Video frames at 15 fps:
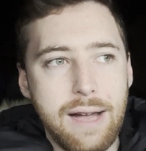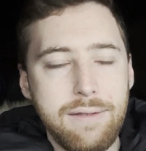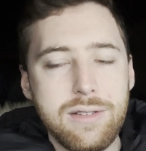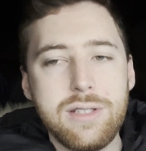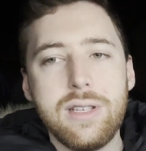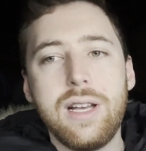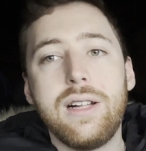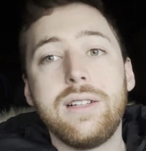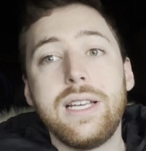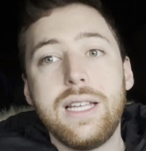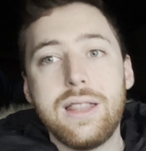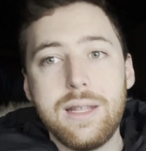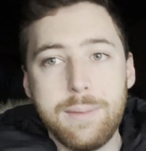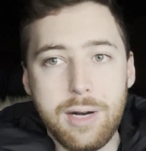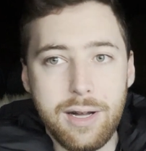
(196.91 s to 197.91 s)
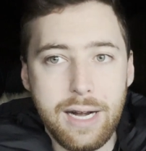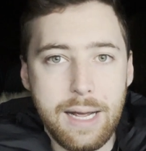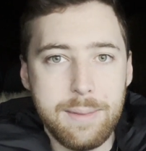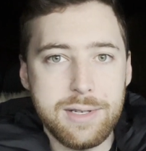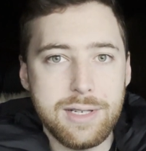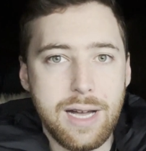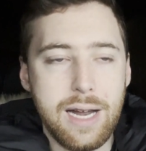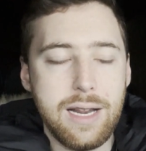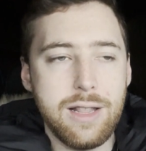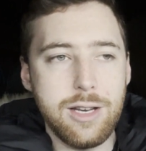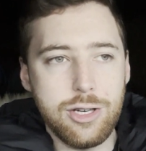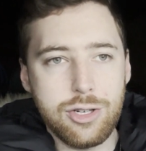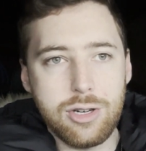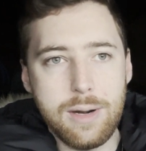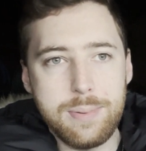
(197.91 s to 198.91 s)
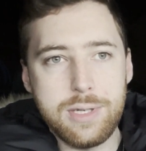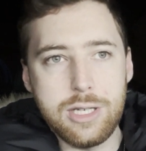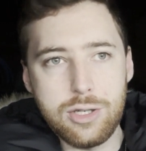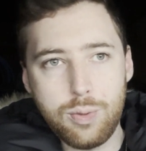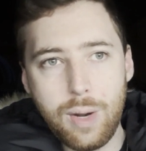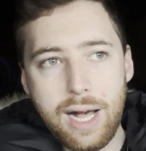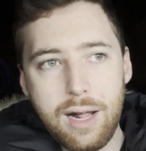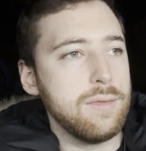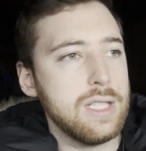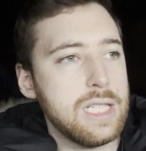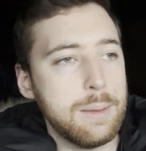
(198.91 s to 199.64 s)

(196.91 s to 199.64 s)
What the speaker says: Obviously, I'll link them on Amazon in the description as well.